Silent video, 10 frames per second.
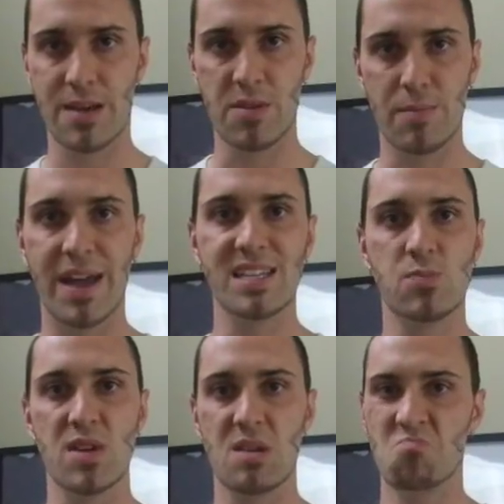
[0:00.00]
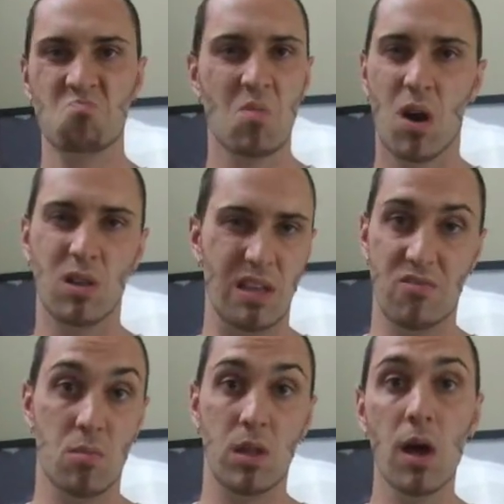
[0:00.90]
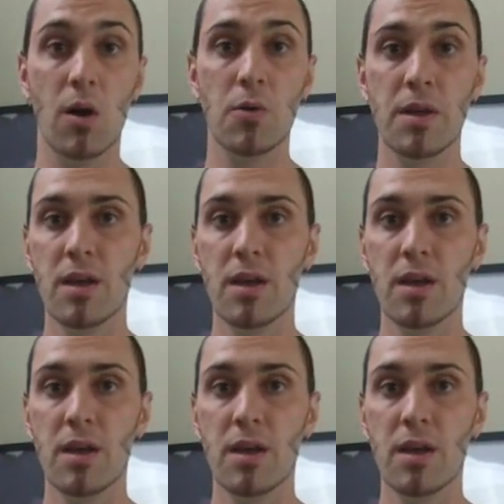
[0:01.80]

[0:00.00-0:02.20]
time he bites me, I'll leave him alone.